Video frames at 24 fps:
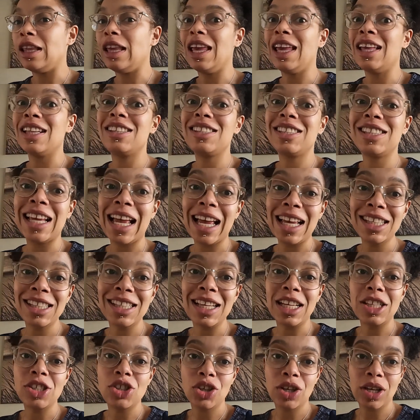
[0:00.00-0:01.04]
it says
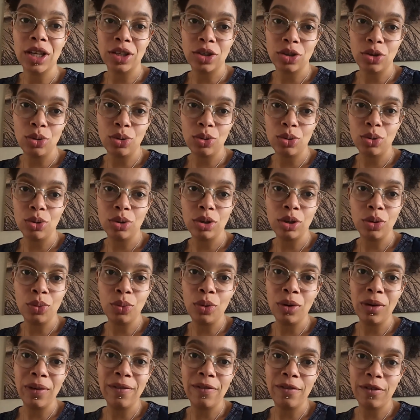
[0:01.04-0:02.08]
that you can do your
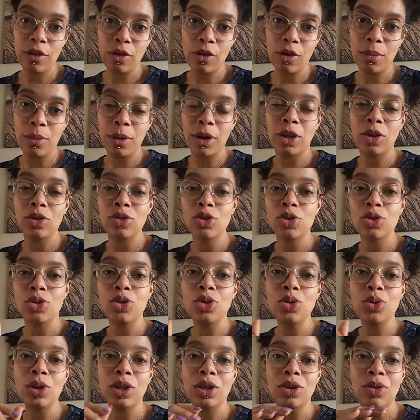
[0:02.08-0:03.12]
wooden floor, but you should
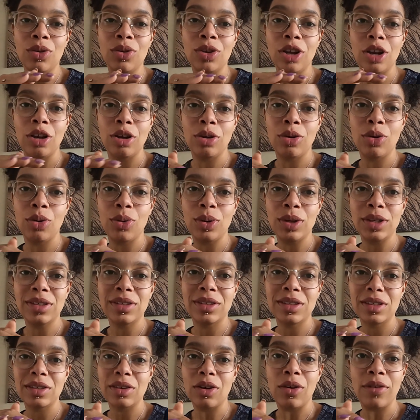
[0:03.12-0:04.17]
do it on the
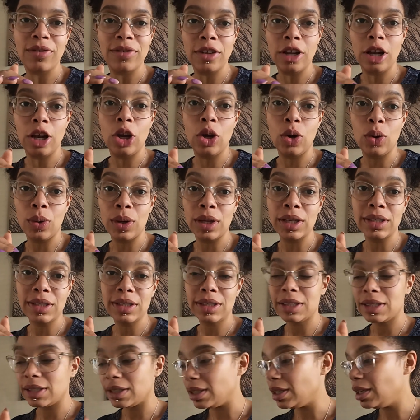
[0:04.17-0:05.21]
lowest of the
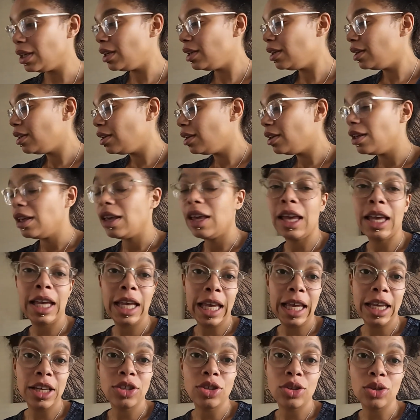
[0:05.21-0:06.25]
lowest in
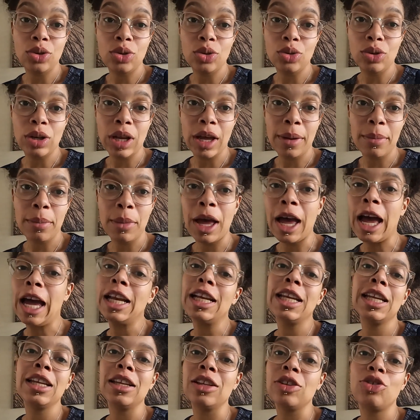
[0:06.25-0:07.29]
case you do that. But I
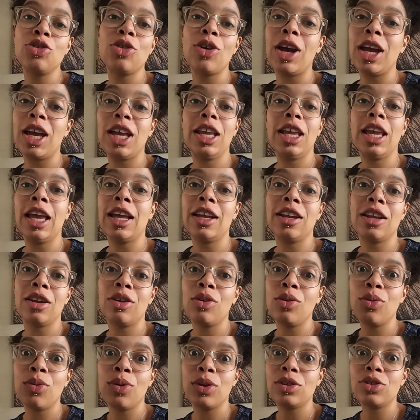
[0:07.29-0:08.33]
didn't try it yet, I
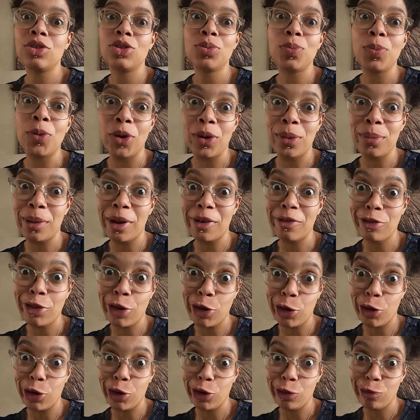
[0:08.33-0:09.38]
don't want to spoil my
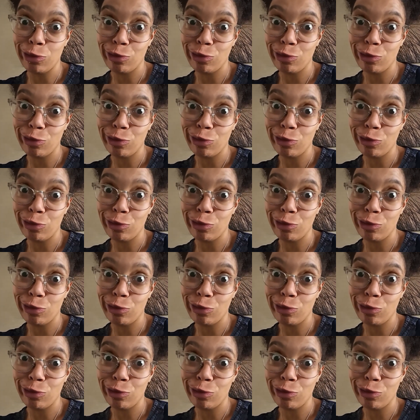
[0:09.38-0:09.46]
floor.